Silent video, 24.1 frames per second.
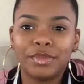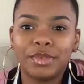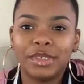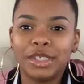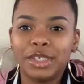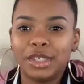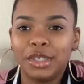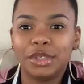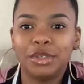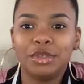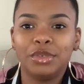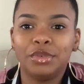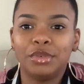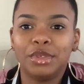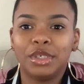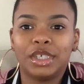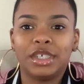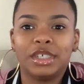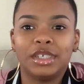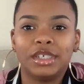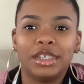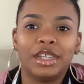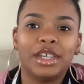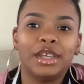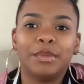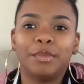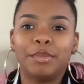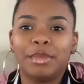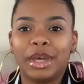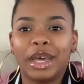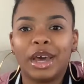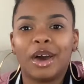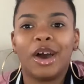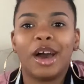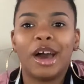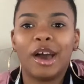you can
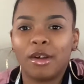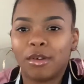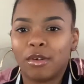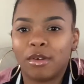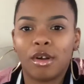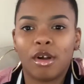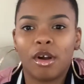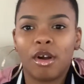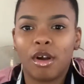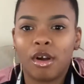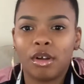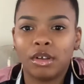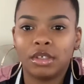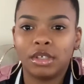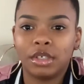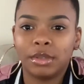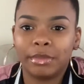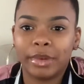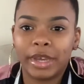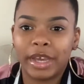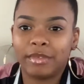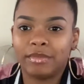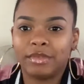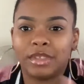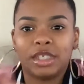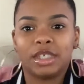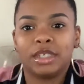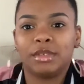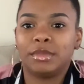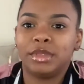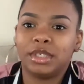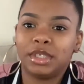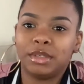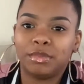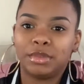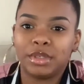put alcohol in a bathtub
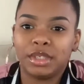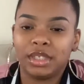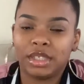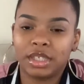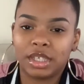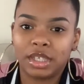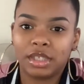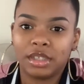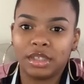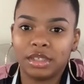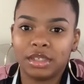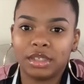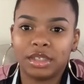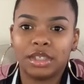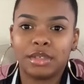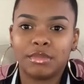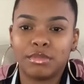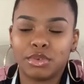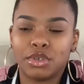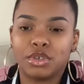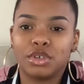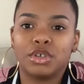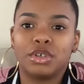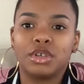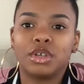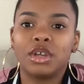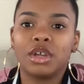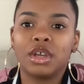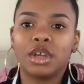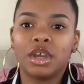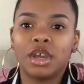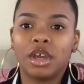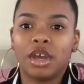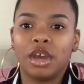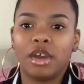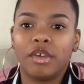and it brings down the temperature
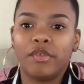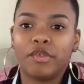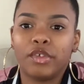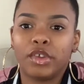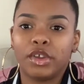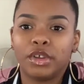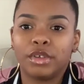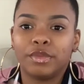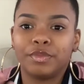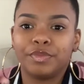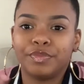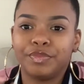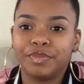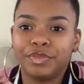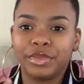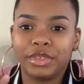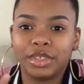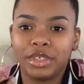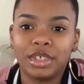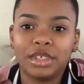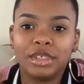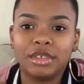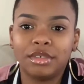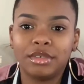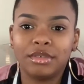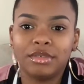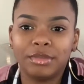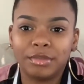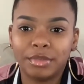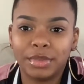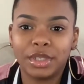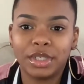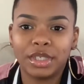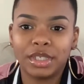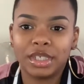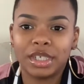of brings
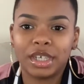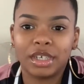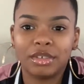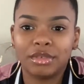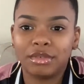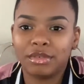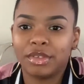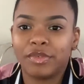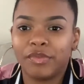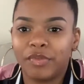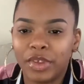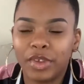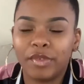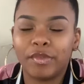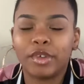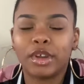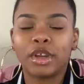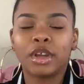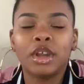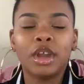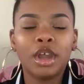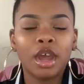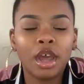down the fever.